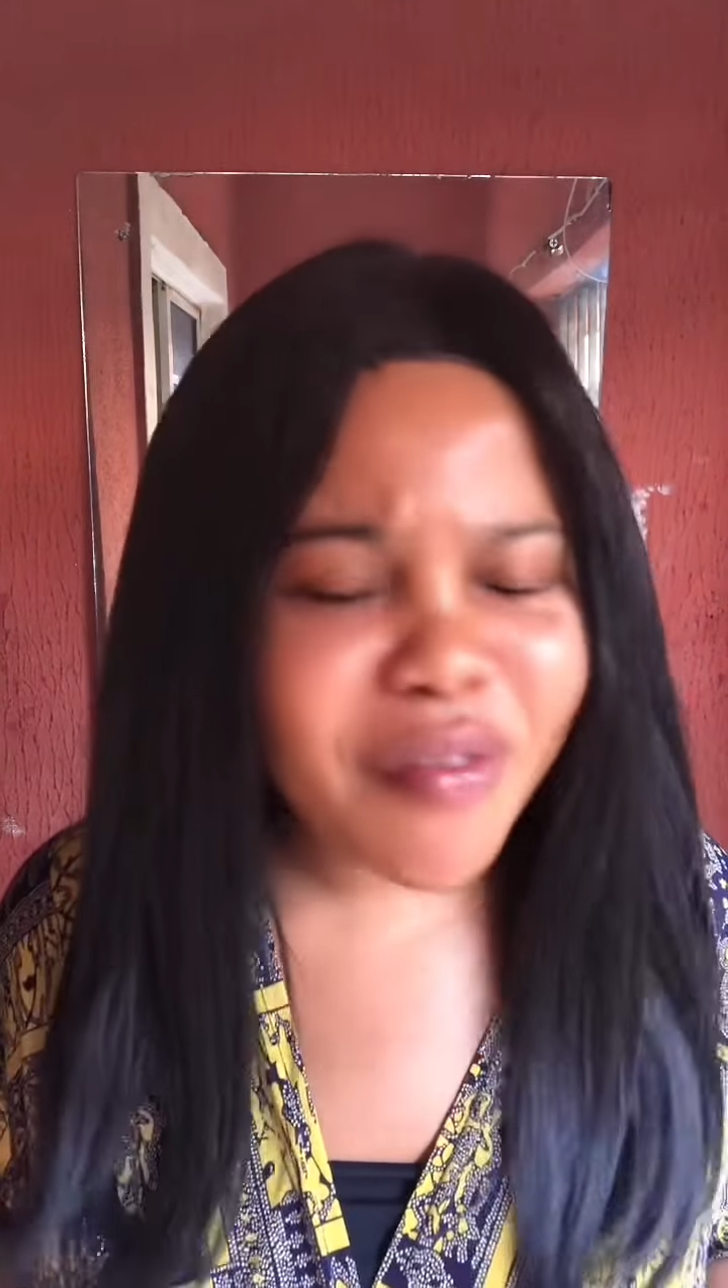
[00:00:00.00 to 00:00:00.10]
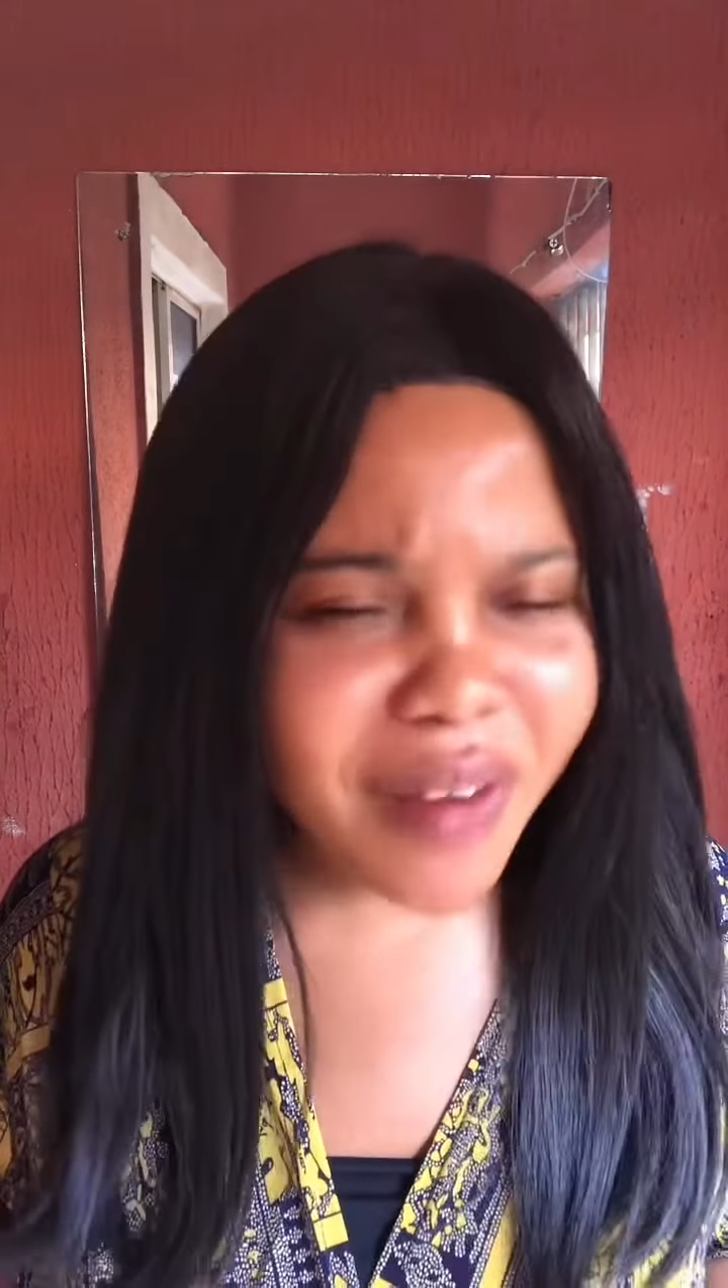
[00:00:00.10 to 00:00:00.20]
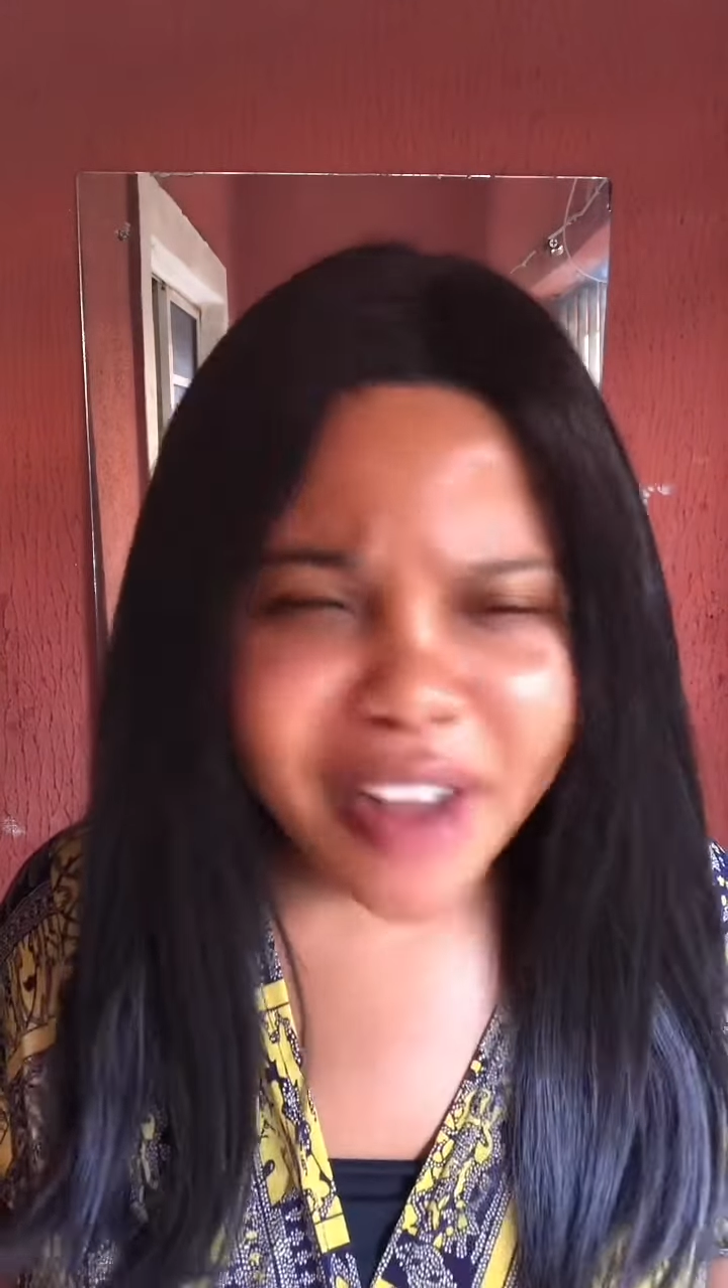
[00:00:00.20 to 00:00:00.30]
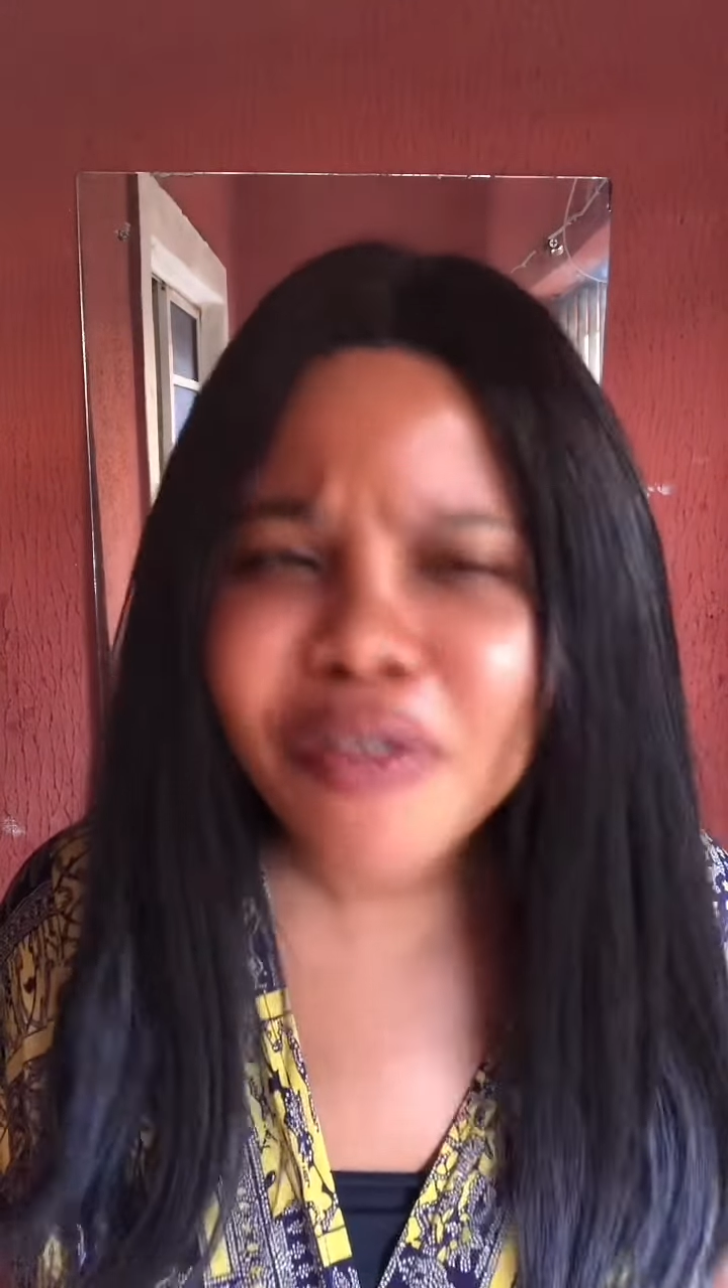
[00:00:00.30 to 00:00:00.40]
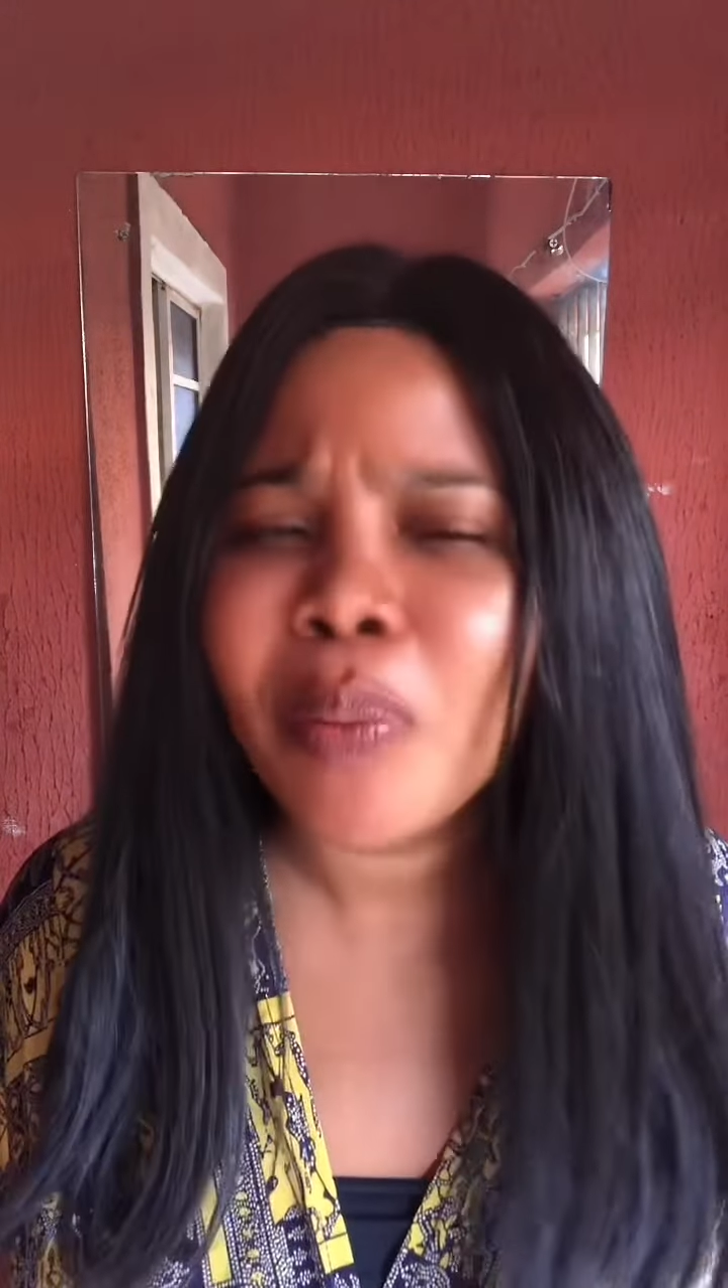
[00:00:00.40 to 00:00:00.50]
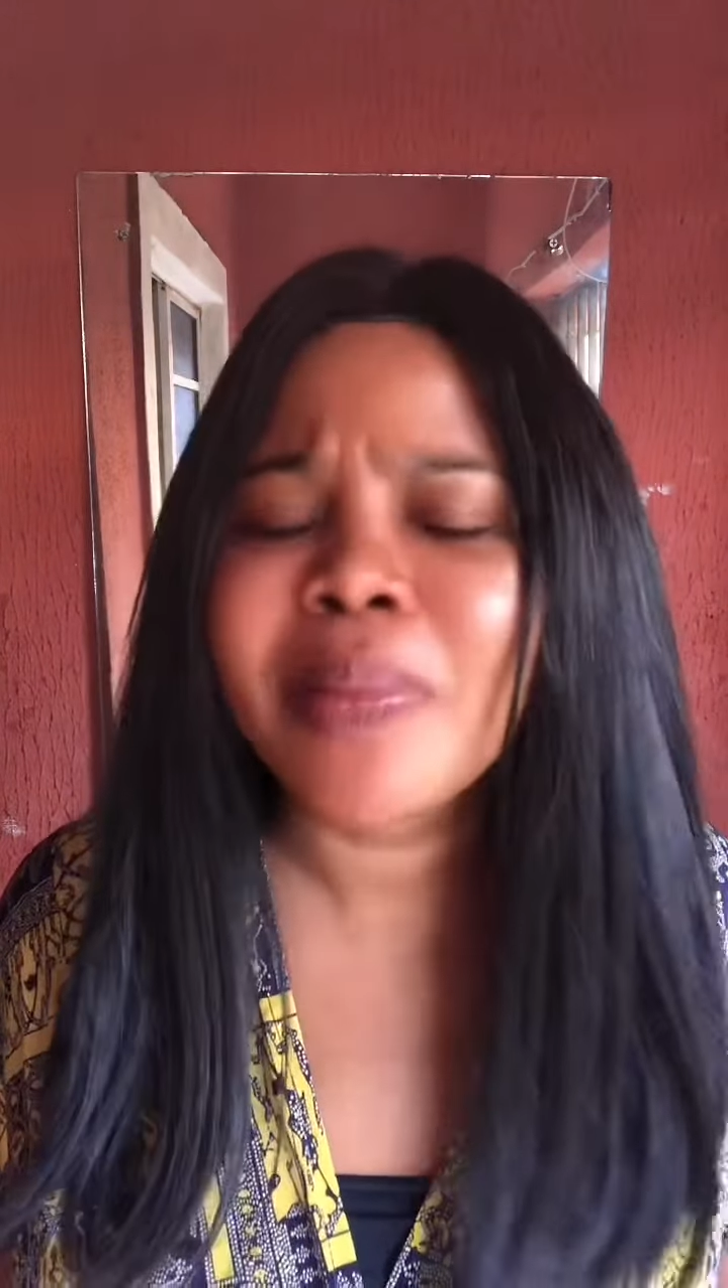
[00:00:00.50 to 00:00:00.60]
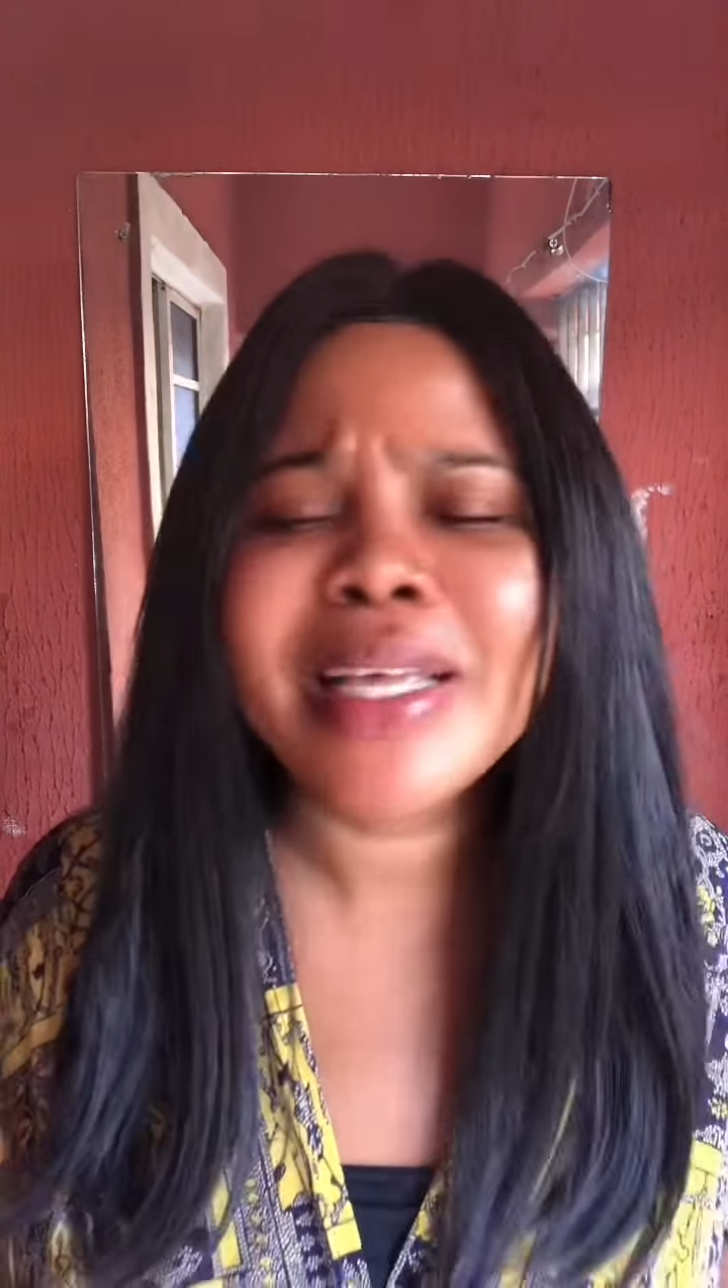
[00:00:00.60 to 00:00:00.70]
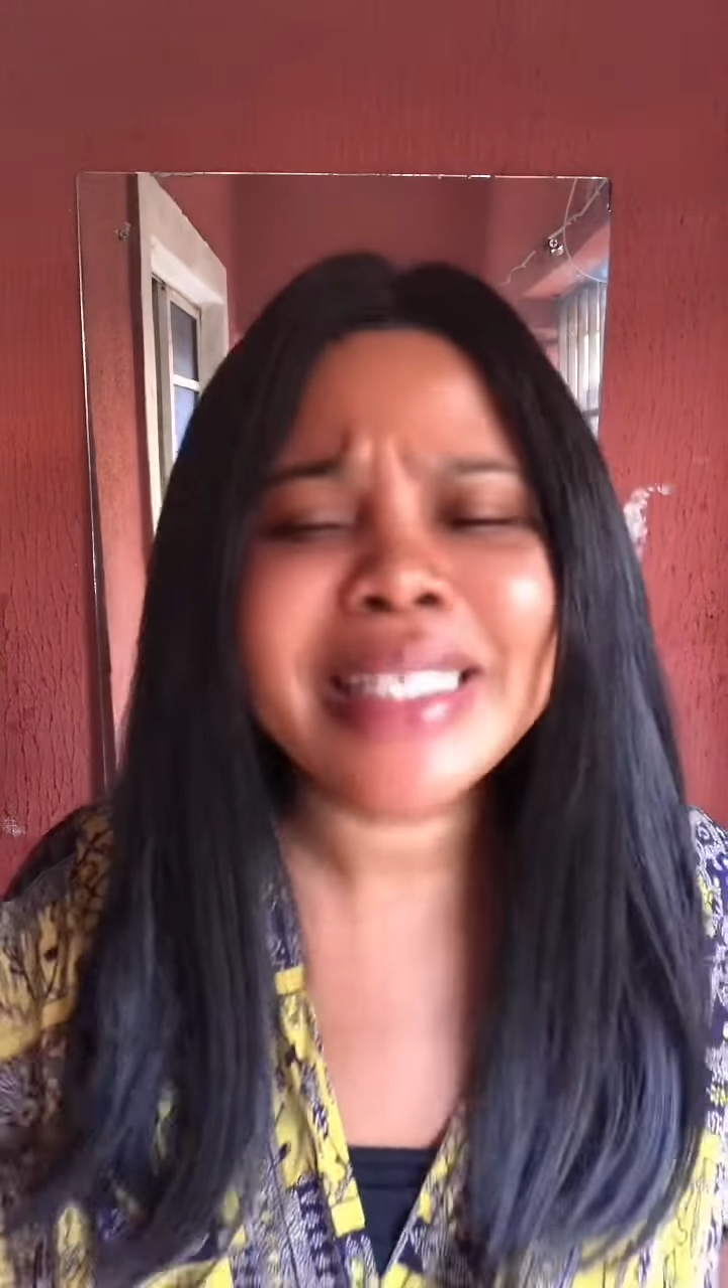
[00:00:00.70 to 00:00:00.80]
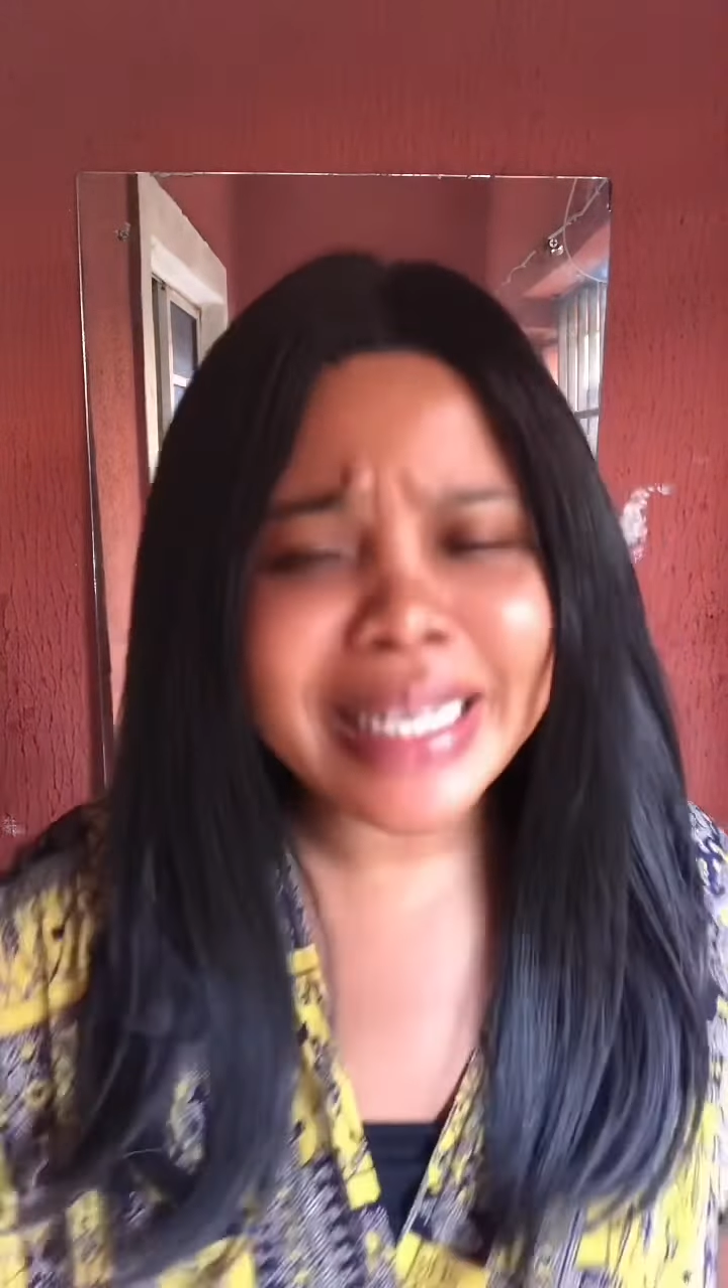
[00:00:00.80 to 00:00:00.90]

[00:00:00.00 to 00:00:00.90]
rightful place in